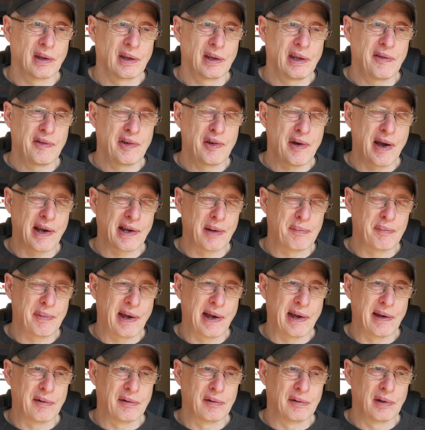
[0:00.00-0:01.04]
if you hang
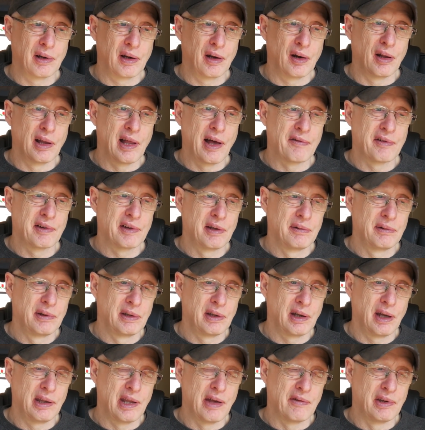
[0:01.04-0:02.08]
about, I'll have
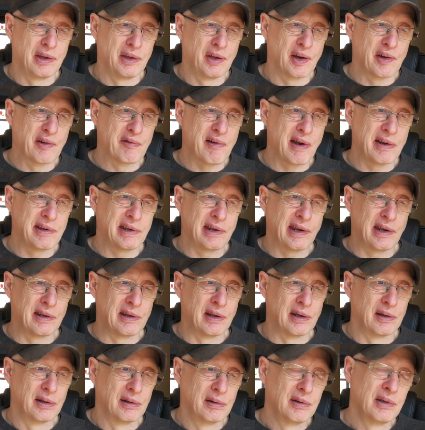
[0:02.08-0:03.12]
another knife ready in
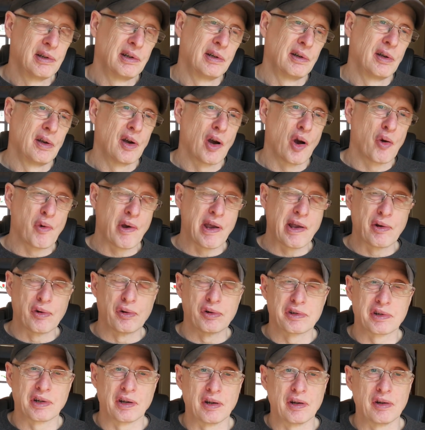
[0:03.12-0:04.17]
a, a week
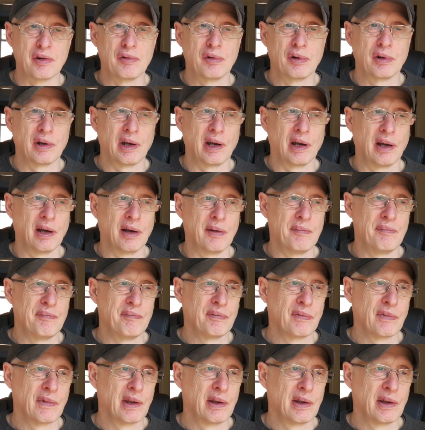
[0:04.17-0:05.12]
or two, um,